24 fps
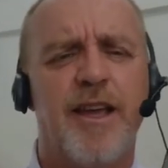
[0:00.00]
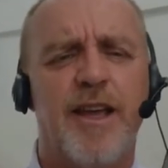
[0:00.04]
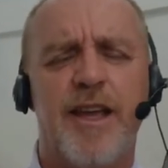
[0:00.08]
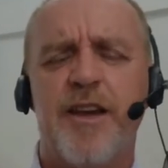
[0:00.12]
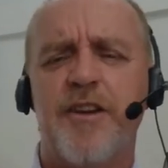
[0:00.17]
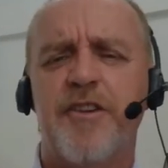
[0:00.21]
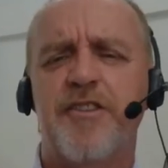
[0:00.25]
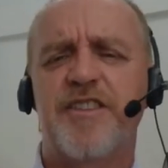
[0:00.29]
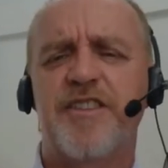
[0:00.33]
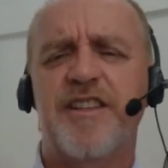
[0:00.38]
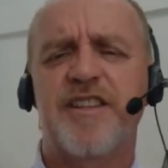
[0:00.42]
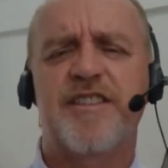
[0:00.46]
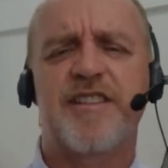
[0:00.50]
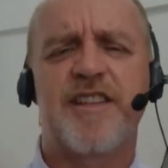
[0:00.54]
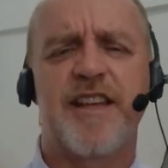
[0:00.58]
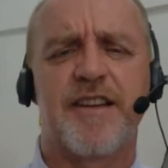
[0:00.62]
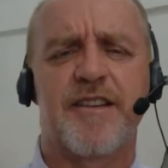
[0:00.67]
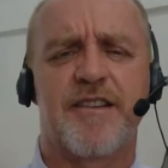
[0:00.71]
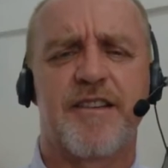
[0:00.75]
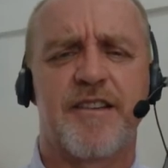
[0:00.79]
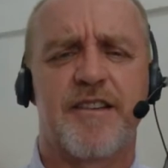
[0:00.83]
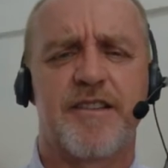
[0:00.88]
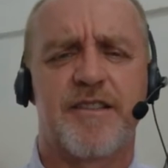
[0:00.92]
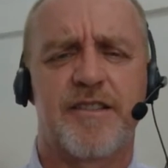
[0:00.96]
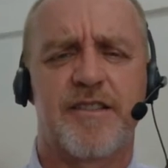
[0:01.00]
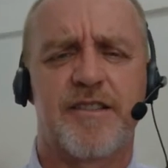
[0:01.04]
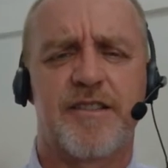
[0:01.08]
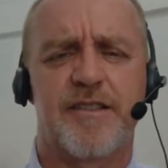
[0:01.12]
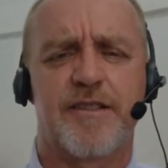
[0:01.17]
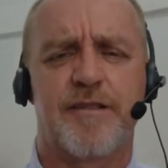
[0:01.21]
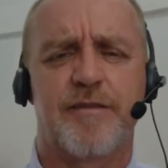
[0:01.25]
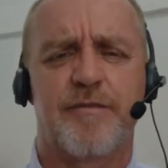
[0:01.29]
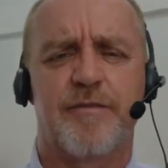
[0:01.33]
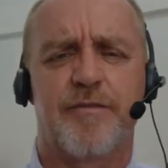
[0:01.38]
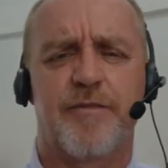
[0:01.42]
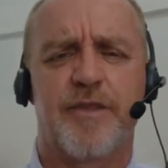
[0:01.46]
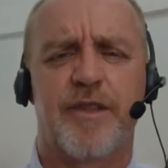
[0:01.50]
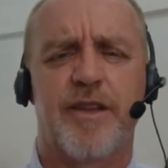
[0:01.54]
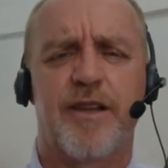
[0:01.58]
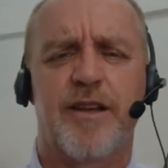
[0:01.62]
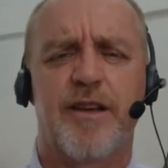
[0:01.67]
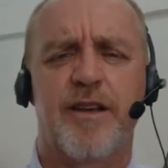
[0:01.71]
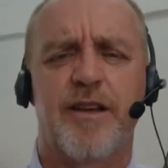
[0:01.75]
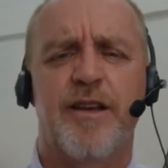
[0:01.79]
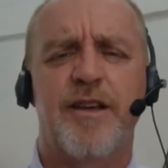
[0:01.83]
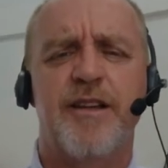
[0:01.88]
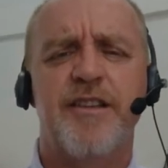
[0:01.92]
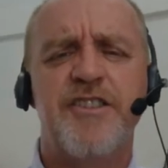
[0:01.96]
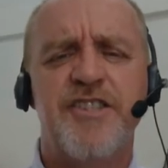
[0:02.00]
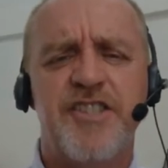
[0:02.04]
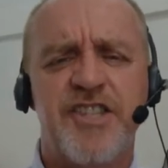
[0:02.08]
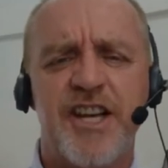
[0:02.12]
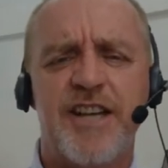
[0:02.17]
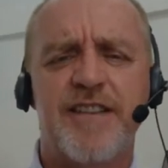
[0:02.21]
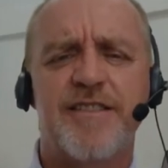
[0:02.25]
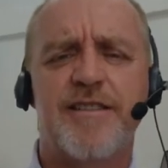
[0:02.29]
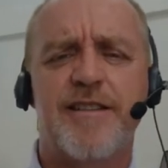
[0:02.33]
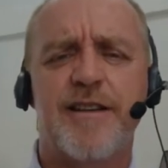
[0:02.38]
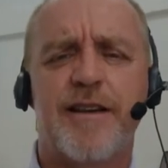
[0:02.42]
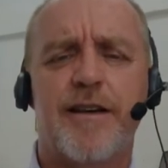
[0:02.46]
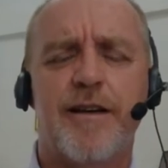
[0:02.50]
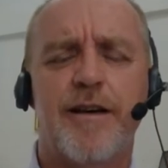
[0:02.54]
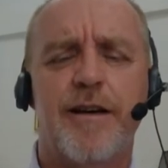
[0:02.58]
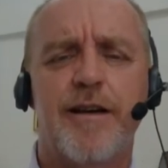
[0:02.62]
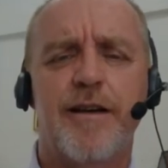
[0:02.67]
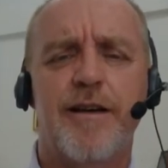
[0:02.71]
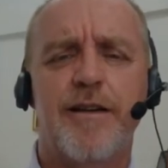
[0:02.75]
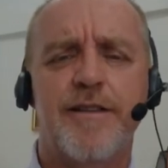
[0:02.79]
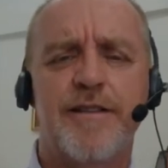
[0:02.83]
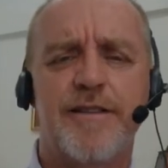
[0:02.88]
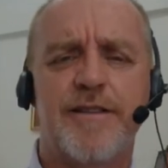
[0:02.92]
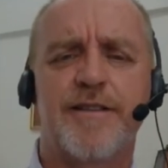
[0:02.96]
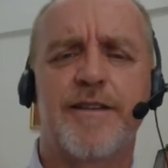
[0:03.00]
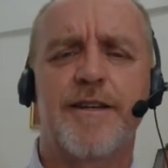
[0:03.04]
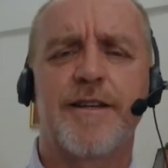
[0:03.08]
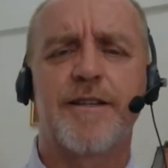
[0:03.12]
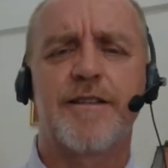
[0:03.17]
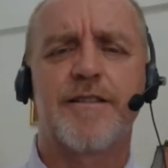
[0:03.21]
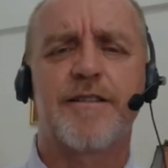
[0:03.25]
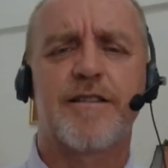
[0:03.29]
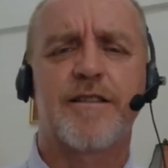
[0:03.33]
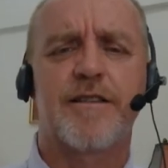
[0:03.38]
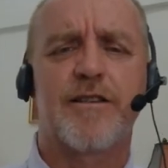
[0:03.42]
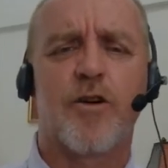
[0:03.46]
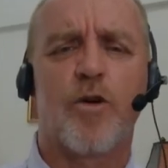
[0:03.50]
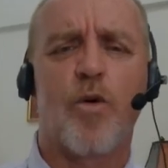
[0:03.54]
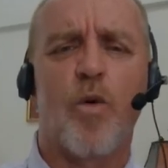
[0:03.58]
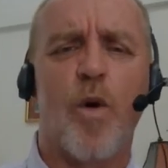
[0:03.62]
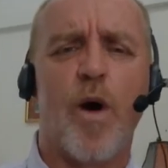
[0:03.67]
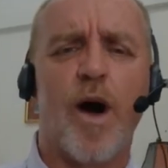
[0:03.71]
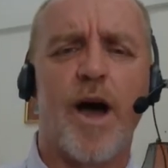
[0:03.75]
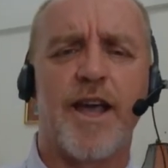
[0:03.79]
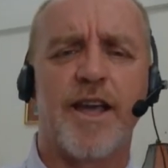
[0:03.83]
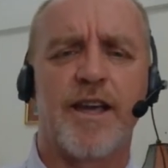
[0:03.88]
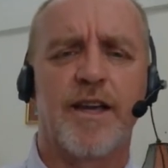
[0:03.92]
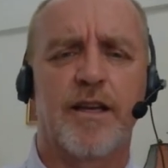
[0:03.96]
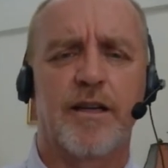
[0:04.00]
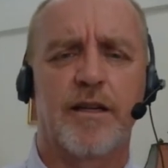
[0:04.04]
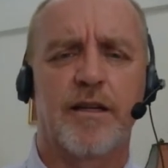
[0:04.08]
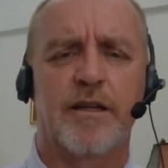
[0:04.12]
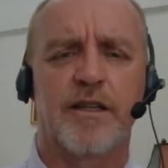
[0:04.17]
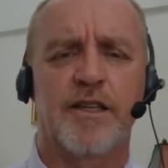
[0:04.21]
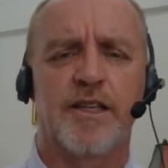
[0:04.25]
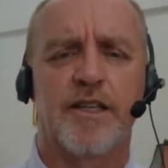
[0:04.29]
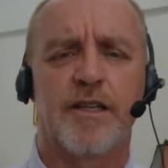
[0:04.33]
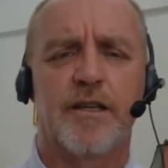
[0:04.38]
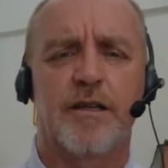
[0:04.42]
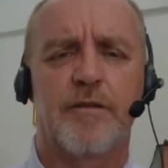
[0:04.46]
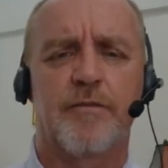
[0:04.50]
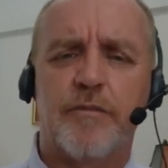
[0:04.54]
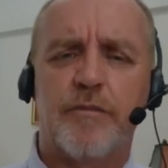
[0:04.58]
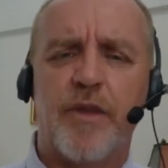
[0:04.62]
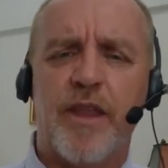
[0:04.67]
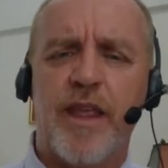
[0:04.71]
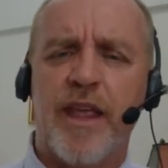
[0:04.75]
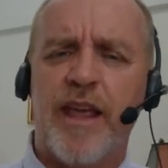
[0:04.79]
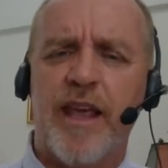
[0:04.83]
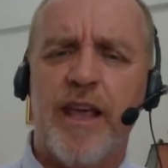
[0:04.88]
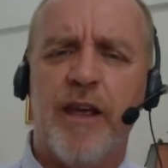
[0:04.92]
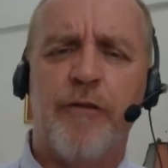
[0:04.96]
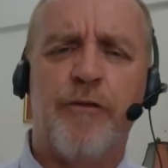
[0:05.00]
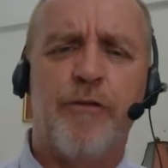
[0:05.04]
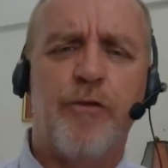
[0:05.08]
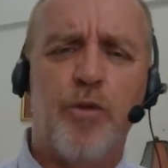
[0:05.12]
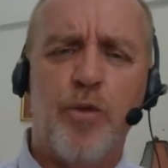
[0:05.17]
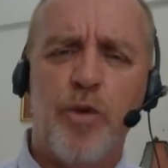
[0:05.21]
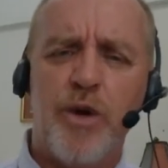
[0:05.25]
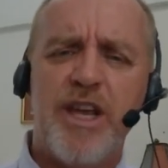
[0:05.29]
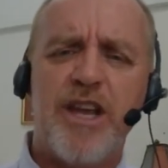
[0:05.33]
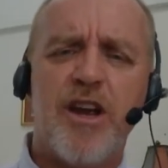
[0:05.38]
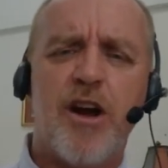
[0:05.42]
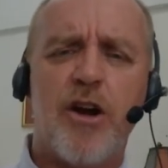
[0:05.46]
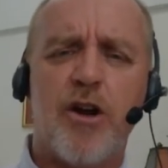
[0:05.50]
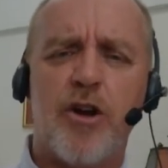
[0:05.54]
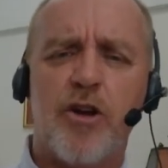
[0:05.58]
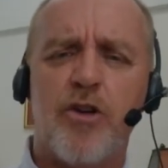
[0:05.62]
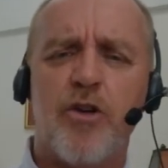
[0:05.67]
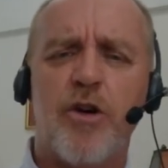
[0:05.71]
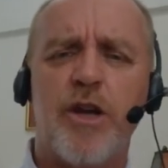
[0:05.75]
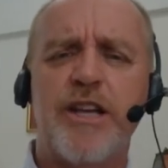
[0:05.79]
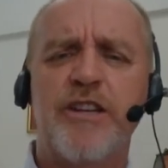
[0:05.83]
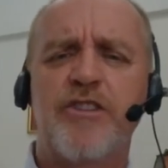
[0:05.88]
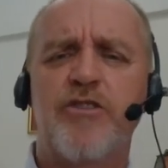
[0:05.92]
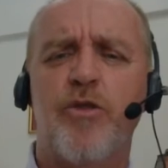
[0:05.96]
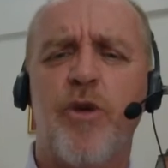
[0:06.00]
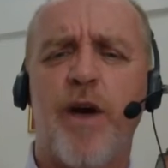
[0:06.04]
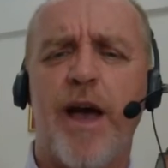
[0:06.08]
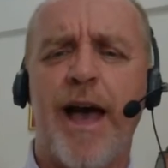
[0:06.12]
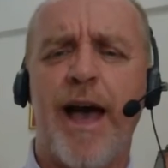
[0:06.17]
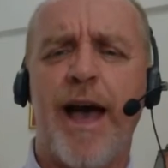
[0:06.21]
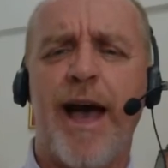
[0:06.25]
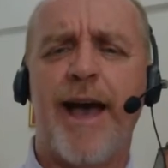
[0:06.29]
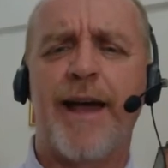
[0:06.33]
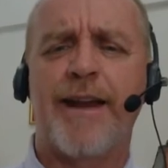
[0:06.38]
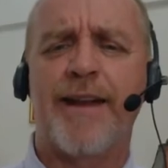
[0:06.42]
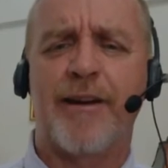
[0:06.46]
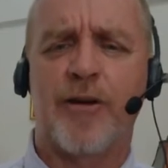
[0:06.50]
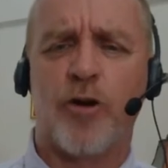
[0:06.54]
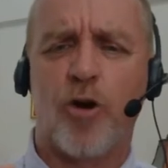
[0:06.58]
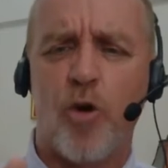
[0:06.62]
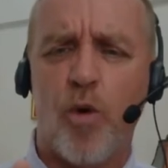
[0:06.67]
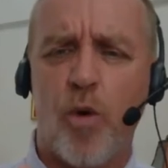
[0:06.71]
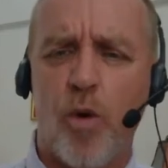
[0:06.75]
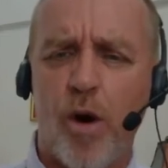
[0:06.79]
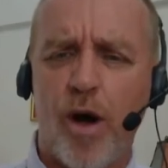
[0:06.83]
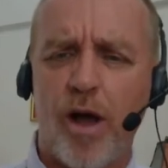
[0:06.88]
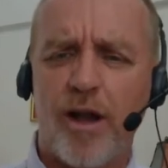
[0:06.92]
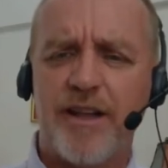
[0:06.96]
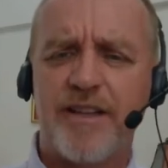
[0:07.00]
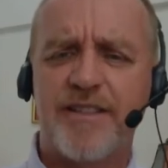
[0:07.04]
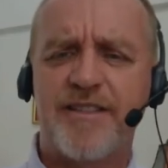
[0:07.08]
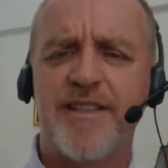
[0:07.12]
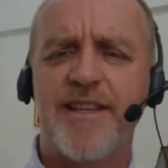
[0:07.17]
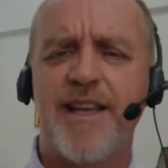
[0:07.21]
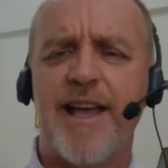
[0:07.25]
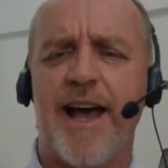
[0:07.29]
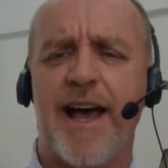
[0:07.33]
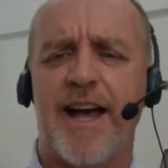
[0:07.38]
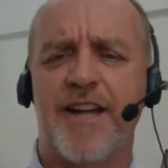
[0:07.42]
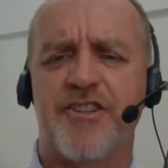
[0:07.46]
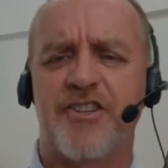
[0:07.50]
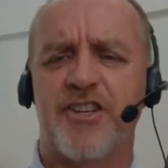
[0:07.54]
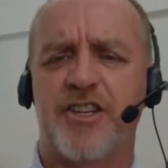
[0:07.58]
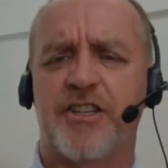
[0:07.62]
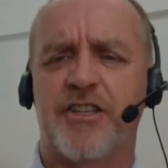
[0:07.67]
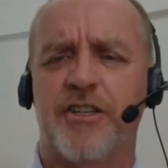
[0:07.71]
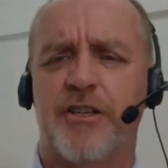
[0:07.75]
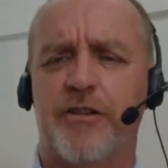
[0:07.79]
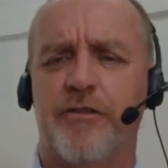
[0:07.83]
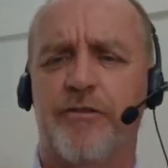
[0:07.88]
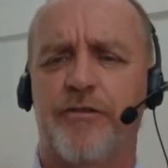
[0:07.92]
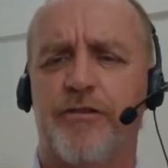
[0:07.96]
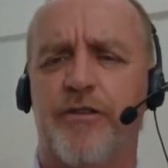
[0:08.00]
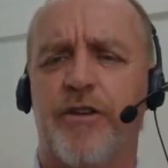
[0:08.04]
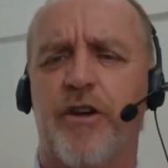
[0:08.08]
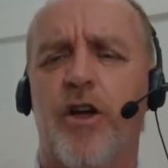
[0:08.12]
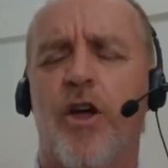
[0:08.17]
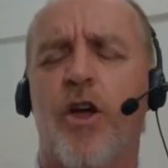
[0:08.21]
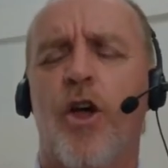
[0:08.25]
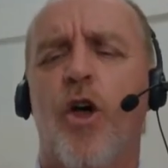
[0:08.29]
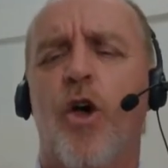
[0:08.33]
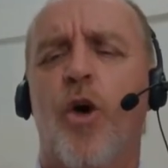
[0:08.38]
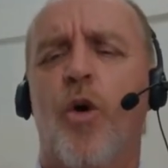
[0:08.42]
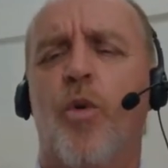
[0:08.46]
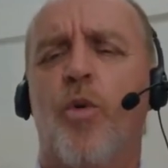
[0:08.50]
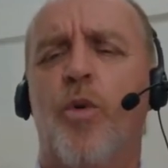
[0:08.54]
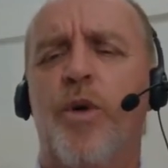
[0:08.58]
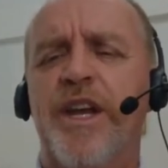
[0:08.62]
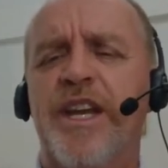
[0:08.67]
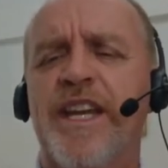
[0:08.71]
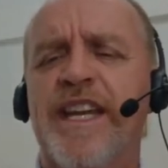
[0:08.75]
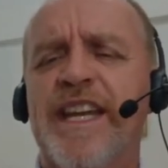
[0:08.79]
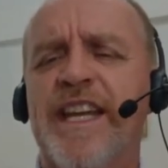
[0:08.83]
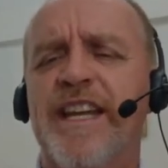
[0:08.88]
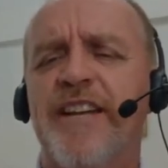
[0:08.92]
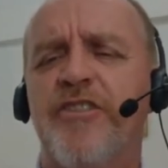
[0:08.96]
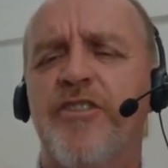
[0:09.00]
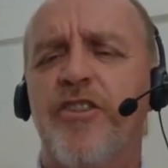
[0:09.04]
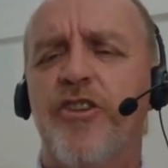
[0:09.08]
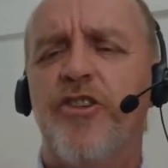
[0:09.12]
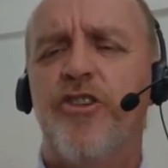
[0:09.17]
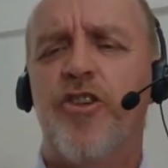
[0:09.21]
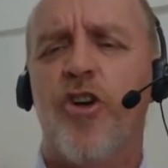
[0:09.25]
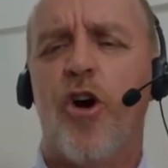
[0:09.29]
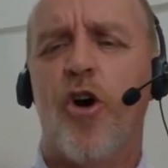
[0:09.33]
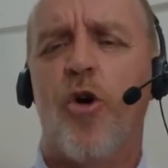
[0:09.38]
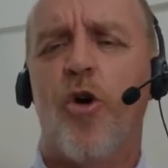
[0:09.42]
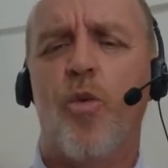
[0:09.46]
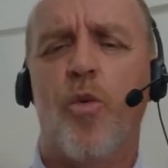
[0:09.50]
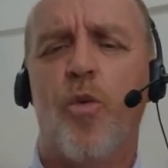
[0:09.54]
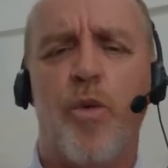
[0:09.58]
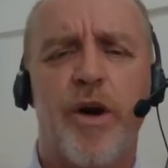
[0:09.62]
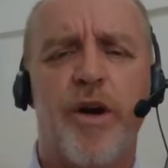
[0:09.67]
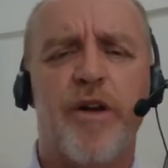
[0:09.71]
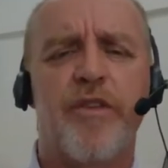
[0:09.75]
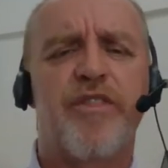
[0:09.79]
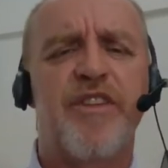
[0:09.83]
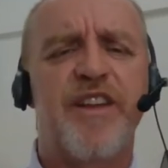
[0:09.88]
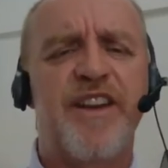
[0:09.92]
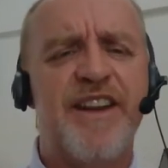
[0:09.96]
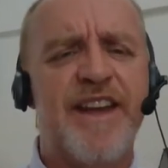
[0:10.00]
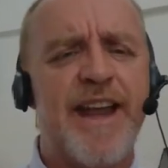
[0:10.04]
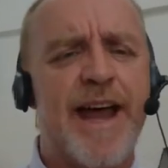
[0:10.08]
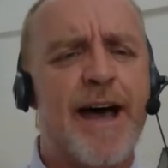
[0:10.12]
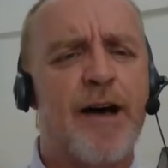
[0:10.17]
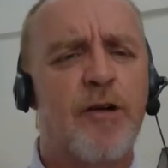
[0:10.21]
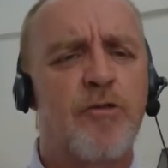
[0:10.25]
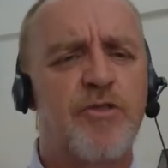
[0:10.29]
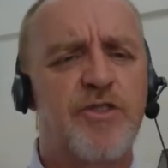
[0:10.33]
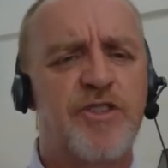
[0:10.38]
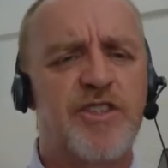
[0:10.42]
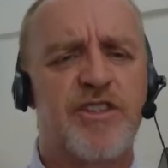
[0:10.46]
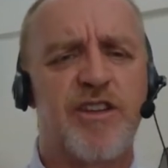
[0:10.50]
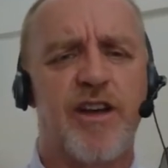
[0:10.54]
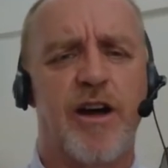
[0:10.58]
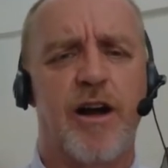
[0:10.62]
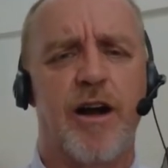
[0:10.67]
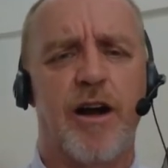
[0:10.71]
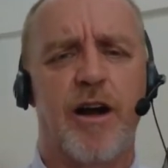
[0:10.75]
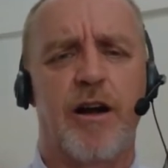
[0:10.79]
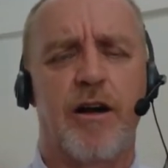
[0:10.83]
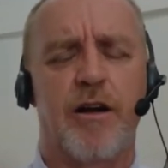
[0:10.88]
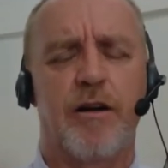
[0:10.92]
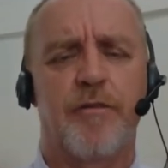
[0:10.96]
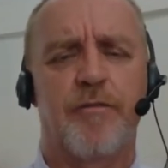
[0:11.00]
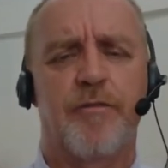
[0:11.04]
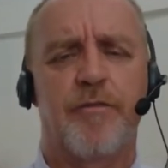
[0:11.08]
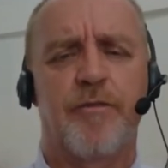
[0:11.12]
Here's a sentence. Jessica sits quietly. If we are going to add a quality adjective, we need to know where the nouns are.